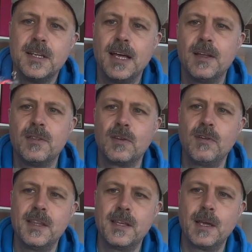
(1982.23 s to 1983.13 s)
Now, the
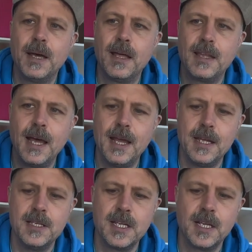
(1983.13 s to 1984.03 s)
great thing about that
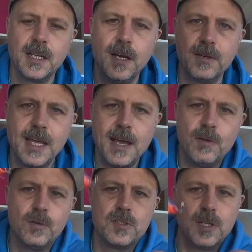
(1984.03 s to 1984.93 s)
is it can go
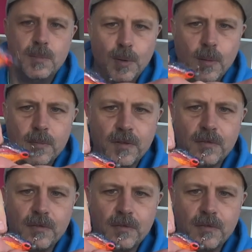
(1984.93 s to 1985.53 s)
down onto the bottom of